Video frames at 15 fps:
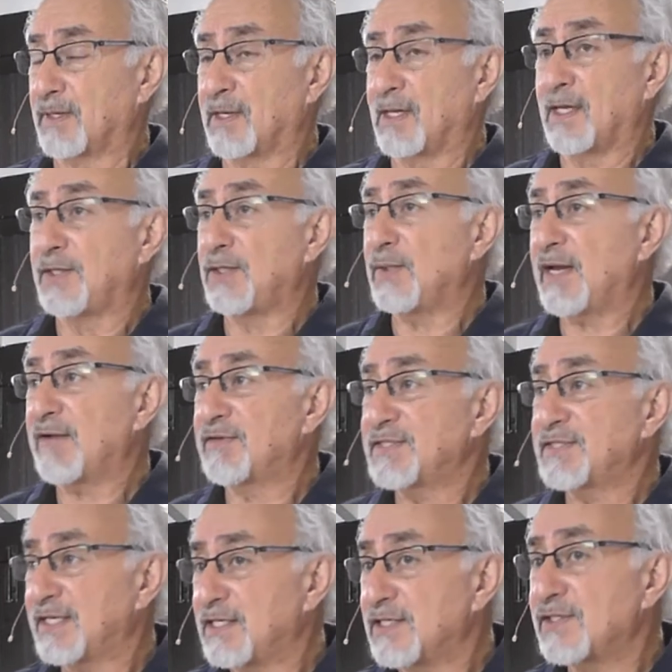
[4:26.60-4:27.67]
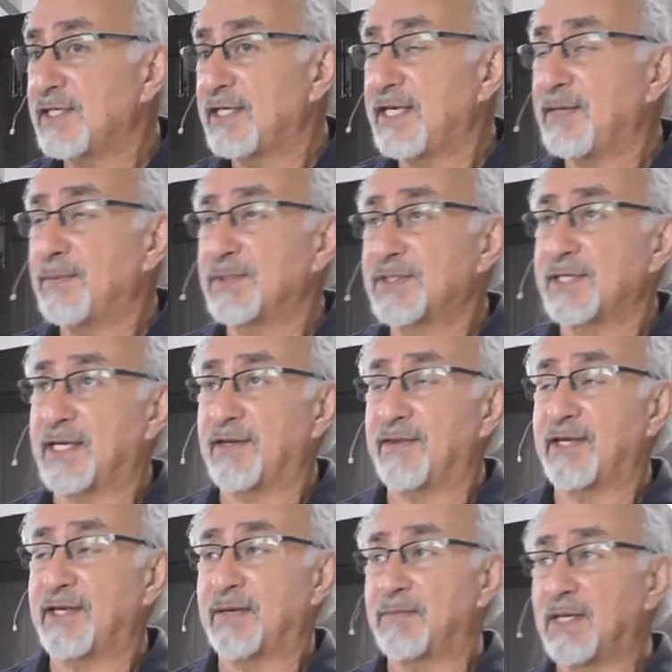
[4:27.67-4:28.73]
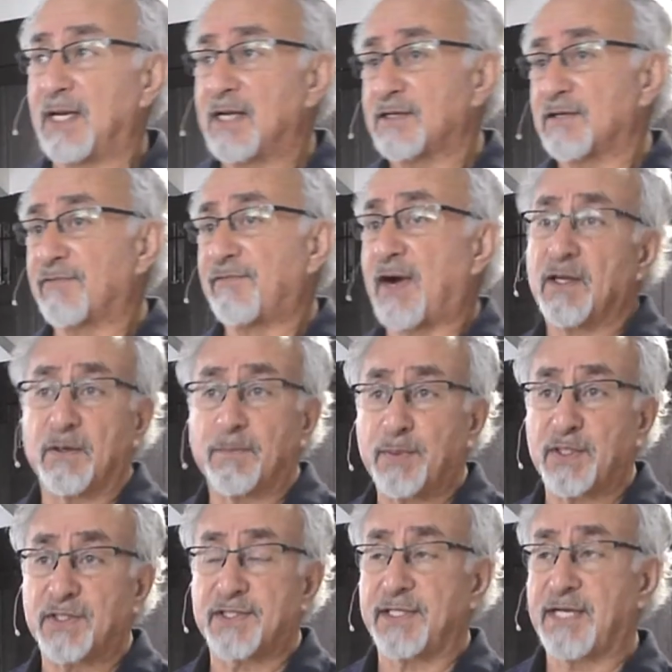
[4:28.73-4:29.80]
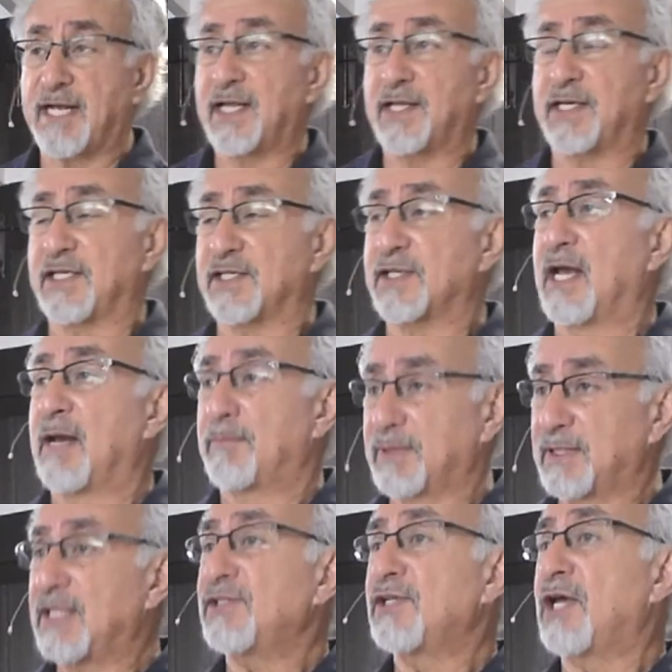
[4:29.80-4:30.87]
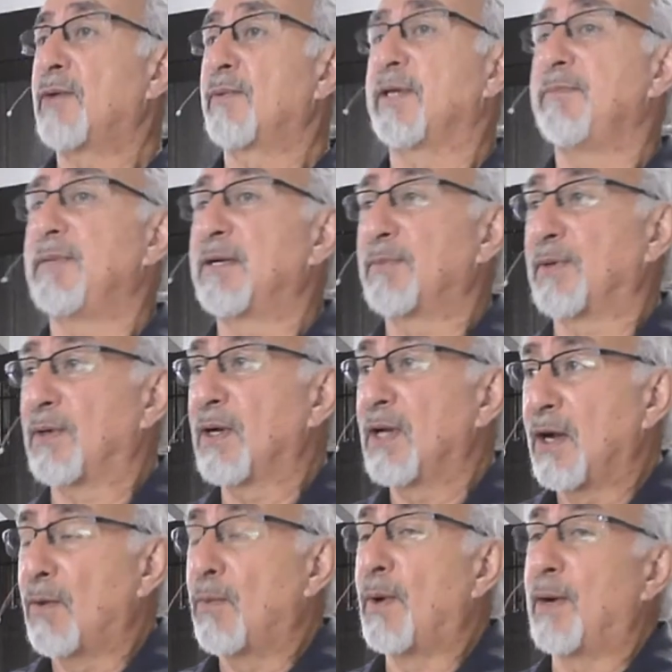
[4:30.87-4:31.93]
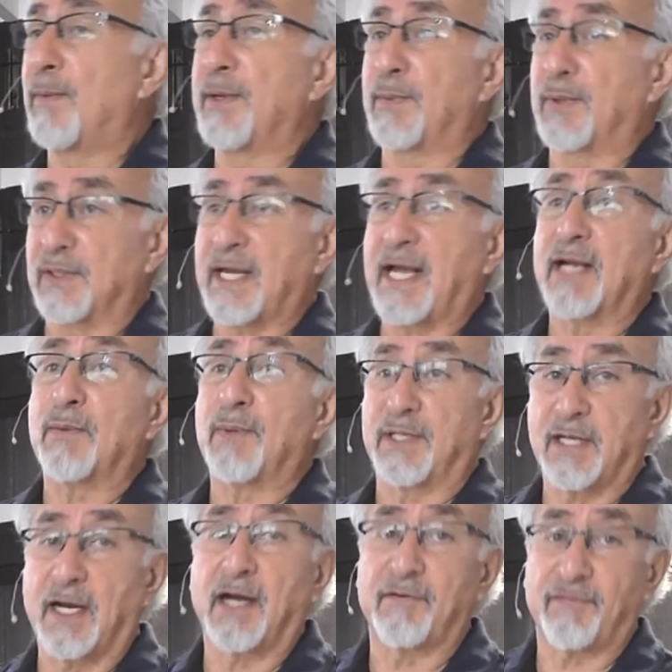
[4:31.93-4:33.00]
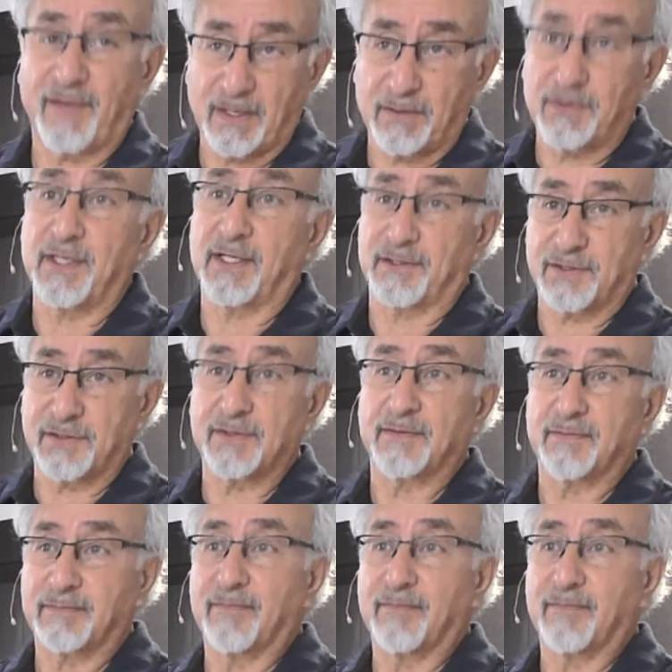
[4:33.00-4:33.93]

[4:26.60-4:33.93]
You have a tendency, he would say to them, to follow personalities. But let's all remember what we were like when God found us.